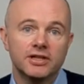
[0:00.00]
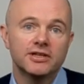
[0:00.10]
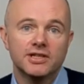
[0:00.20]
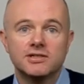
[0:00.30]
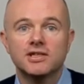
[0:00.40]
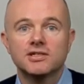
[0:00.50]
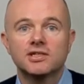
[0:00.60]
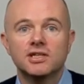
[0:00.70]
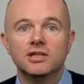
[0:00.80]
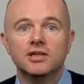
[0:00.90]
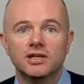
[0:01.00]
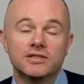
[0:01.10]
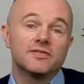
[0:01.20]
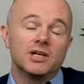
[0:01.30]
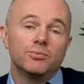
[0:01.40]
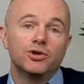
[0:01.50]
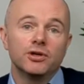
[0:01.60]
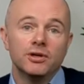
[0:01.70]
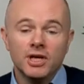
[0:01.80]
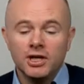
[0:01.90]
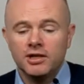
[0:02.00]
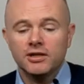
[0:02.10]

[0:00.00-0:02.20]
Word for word: And I think that, that's a key, it's very important.